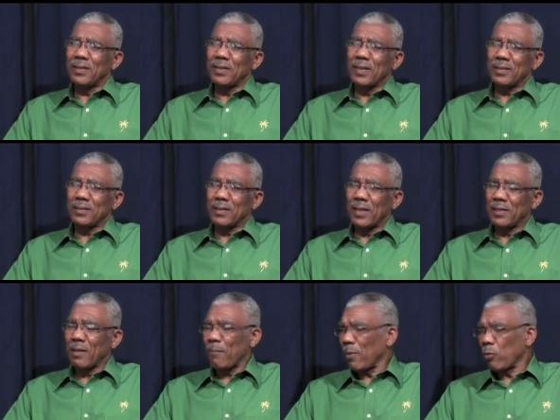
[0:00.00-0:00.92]
that I
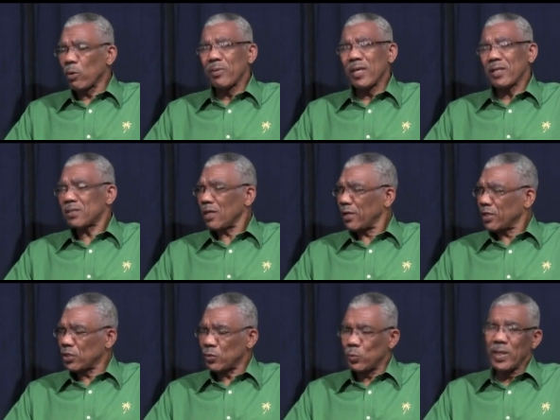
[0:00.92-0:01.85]
think people will be
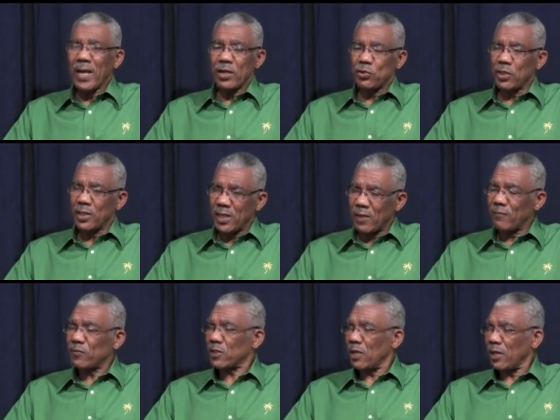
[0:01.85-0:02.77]
astonished. We actually
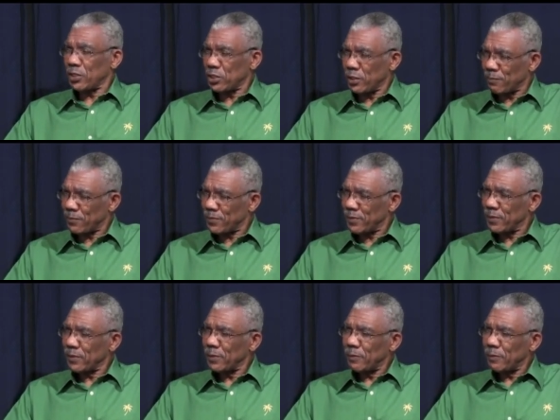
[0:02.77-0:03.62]
gave scholarships